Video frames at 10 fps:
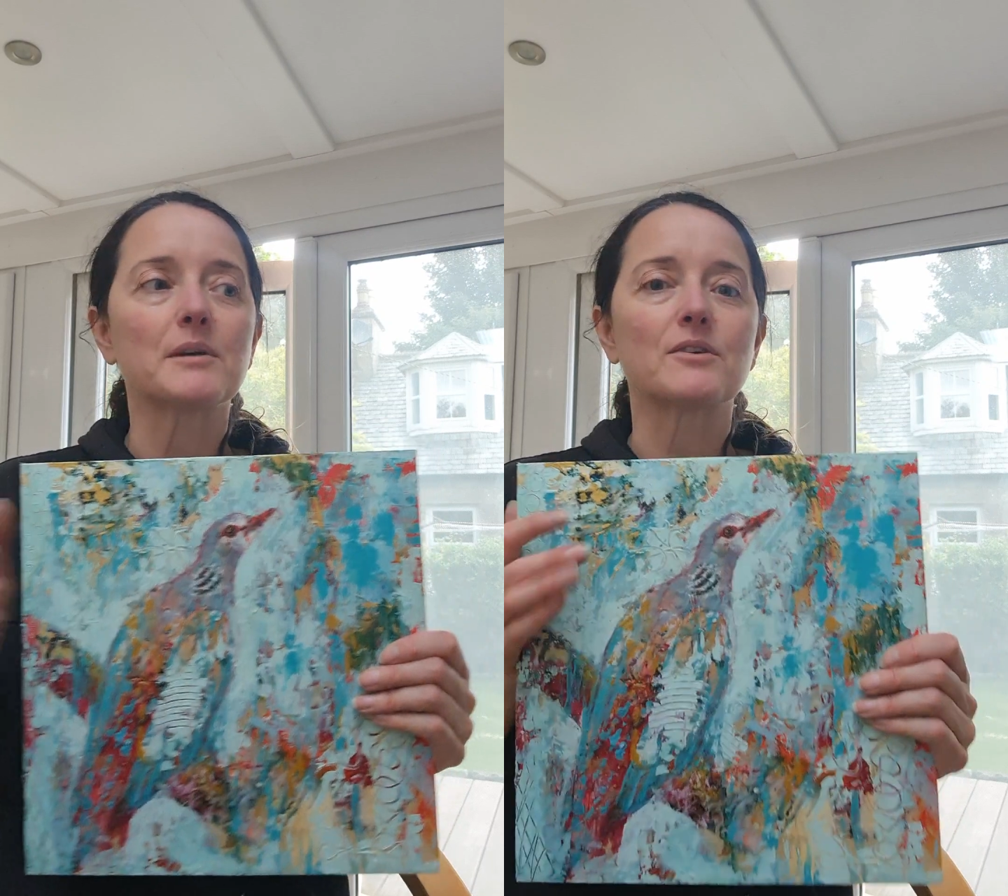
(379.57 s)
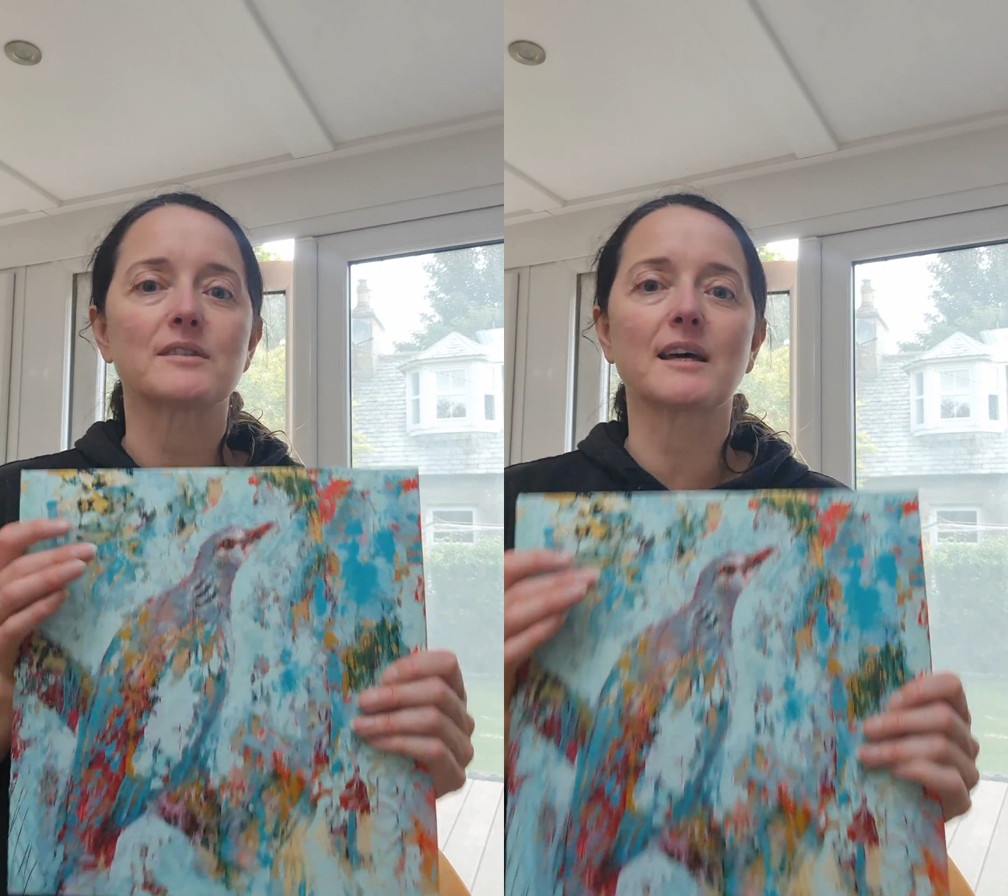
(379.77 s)

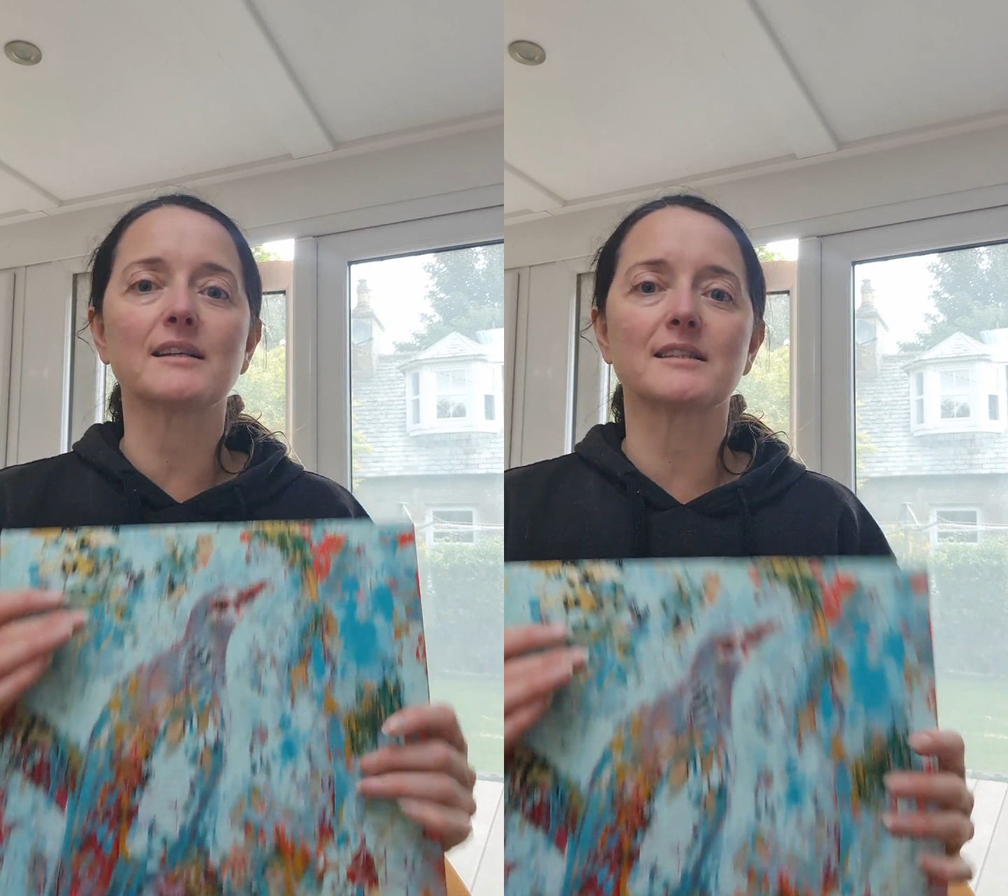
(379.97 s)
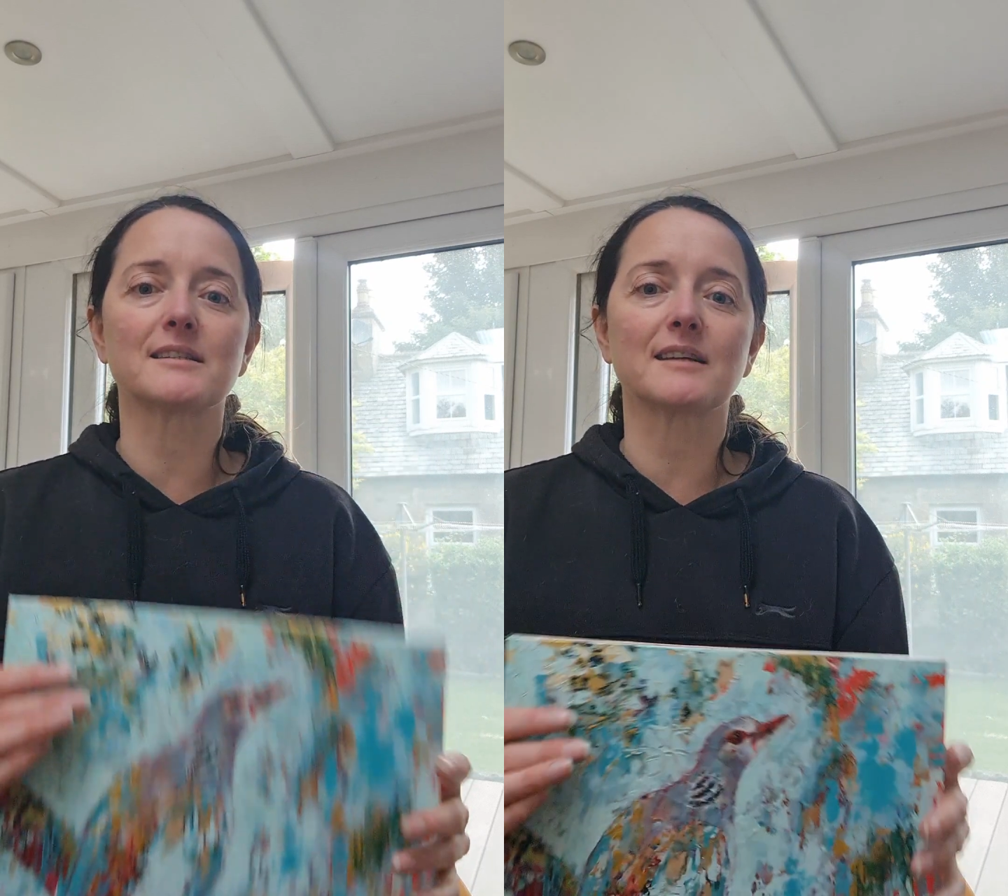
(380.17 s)
Because
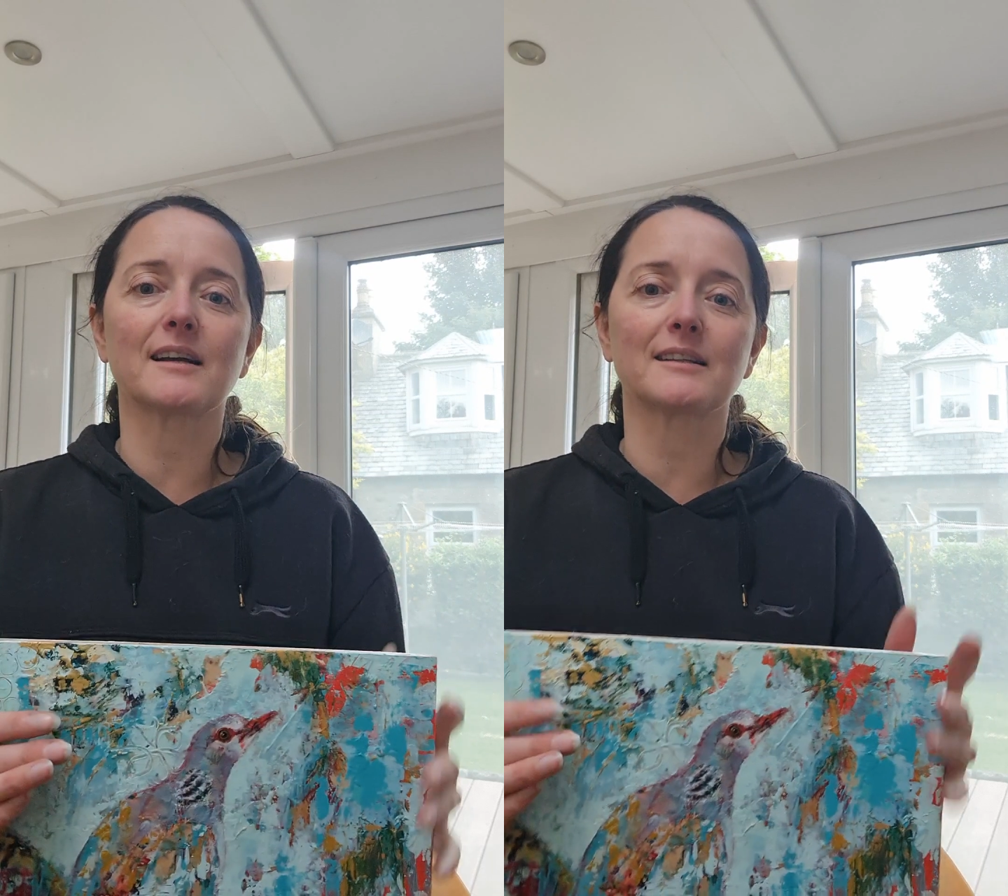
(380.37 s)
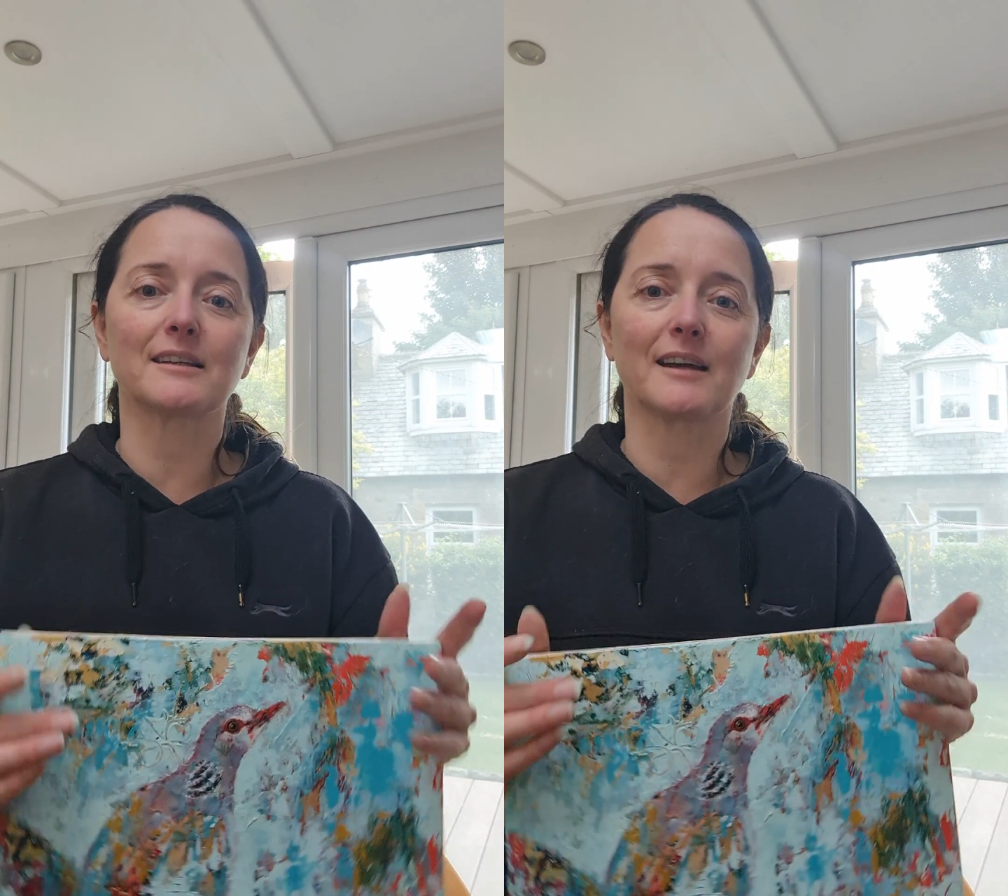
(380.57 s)
that's
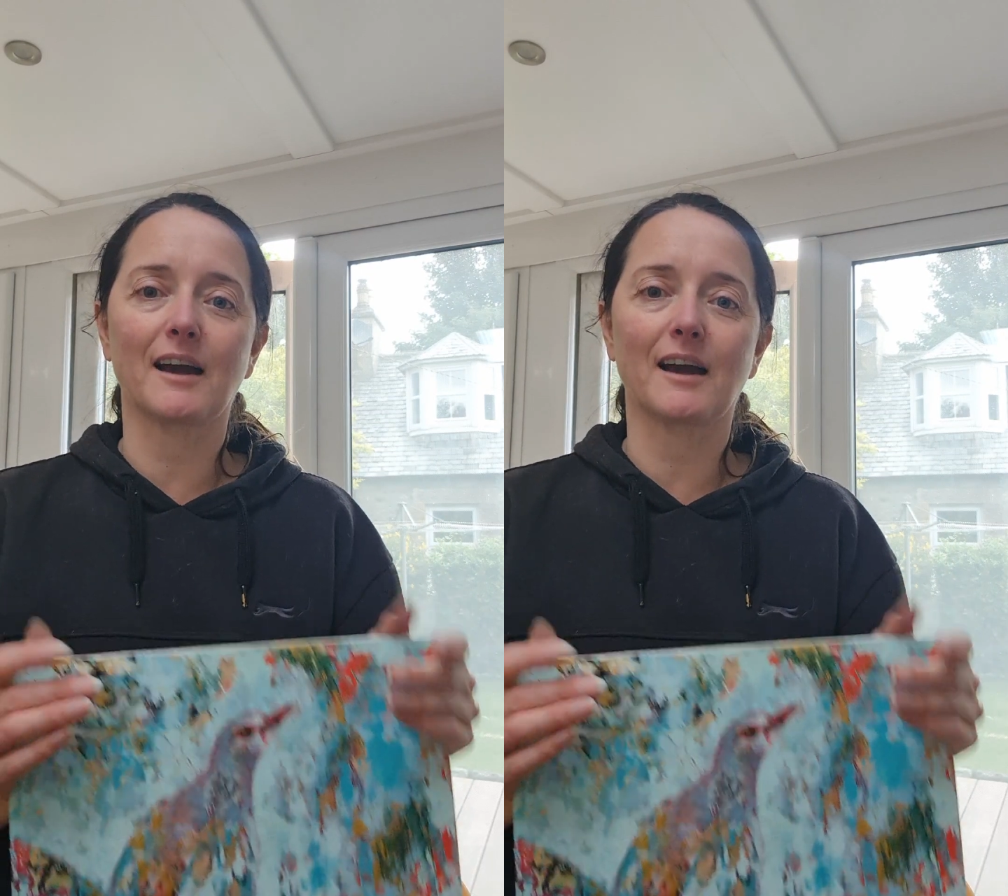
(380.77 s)
exactly